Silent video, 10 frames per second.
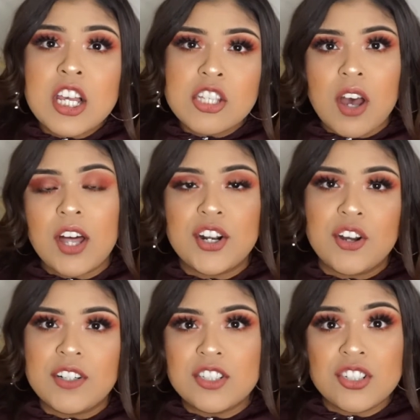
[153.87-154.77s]
so I don't
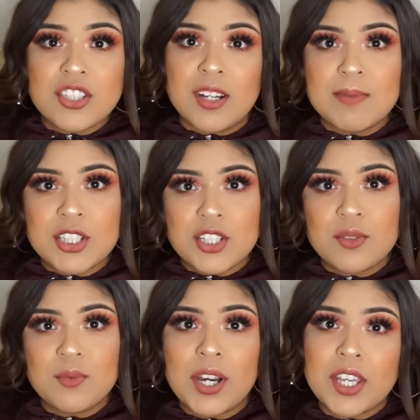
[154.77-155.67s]
know, it's just up to you
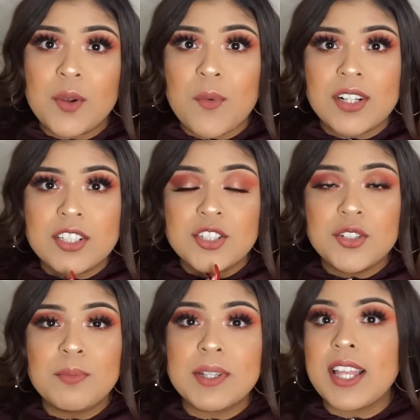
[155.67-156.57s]
what you want to
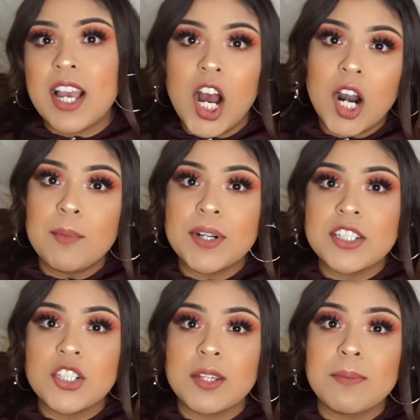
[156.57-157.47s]
do, but they are pretty
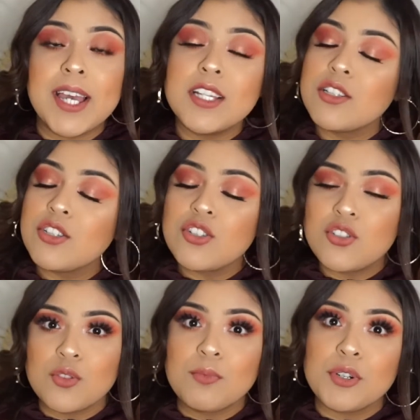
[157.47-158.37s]
cheap and
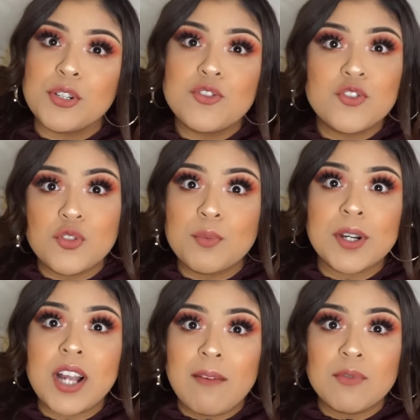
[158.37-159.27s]
super
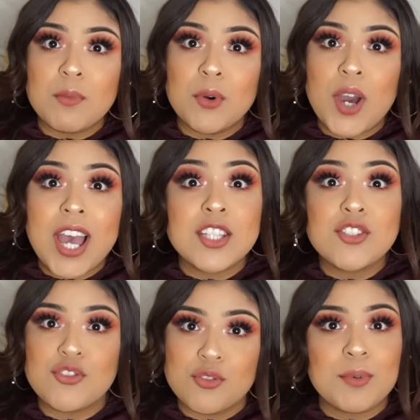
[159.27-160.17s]
comfortable and
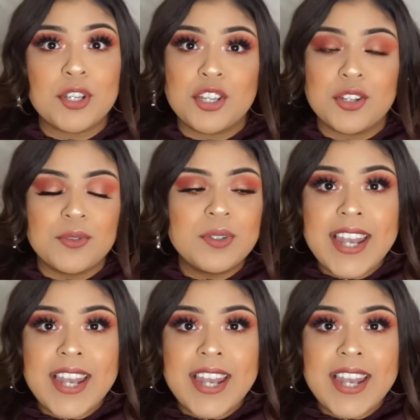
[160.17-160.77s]
super cute.